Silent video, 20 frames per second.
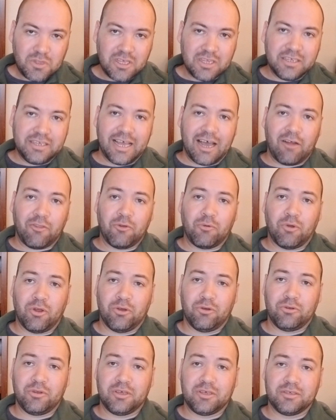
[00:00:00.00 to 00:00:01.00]
down the
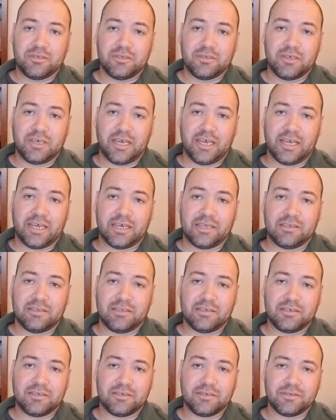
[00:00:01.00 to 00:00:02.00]
road. And
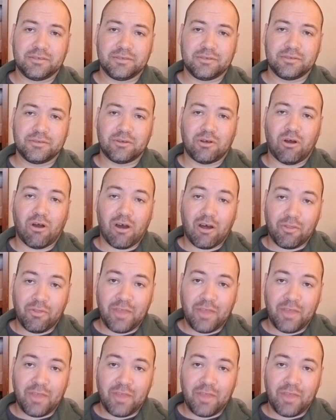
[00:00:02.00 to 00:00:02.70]
on